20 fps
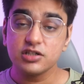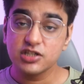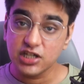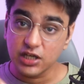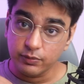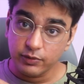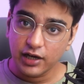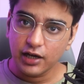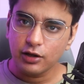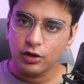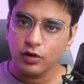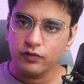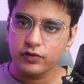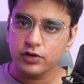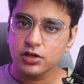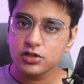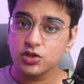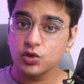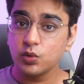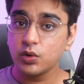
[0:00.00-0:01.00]
JBL
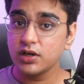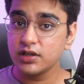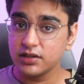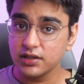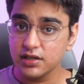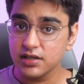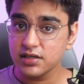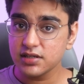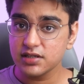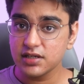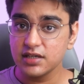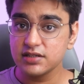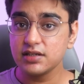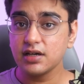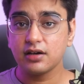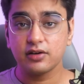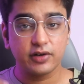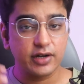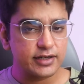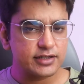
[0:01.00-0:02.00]
offers over this is a
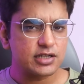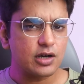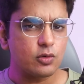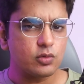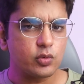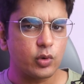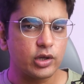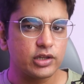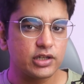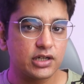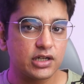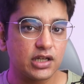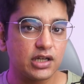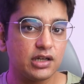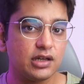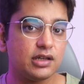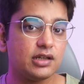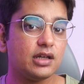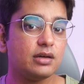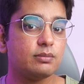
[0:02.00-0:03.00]
great sound
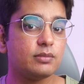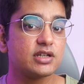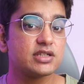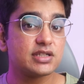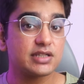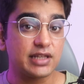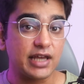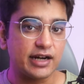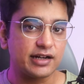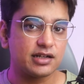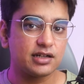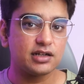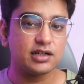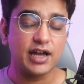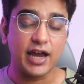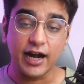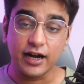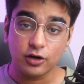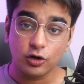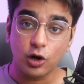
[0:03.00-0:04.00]
quality in a much lighter
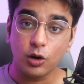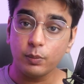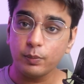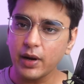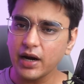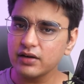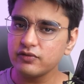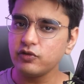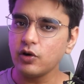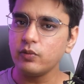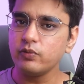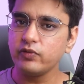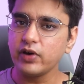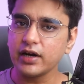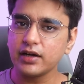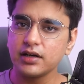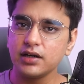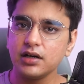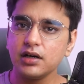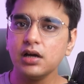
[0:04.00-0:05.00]
and compact form
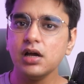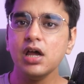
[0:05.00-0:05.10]
factor,